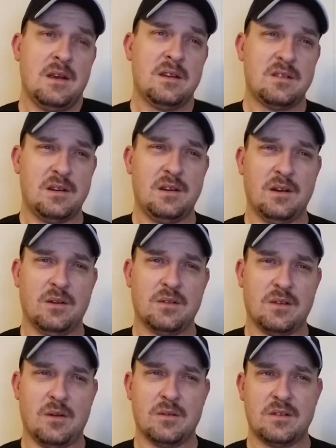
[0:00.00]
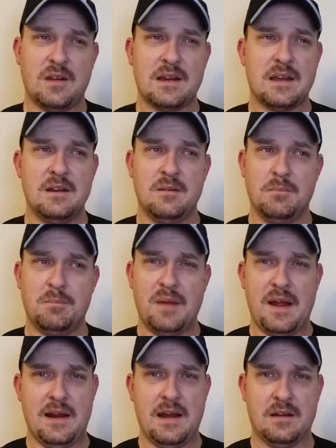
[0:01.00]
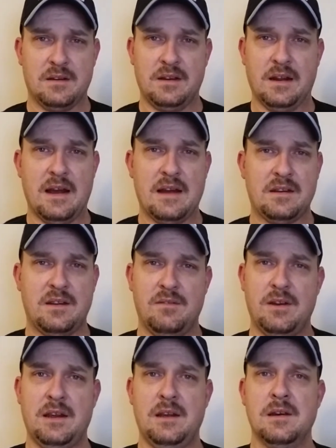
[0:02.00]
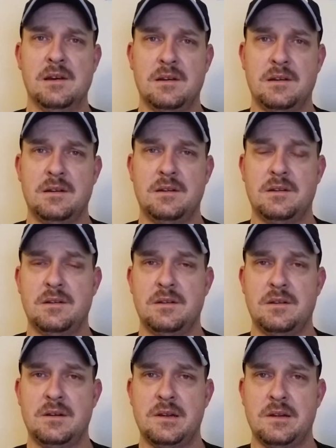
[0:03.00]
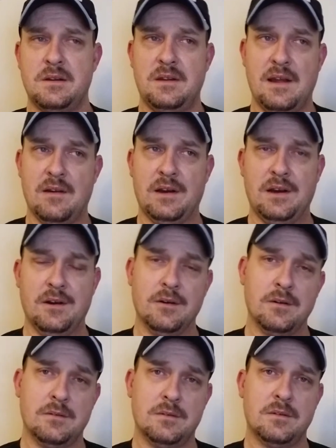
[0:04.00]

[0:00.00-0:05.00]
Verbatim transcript: So, you know, as long as I can pan out and get activity down here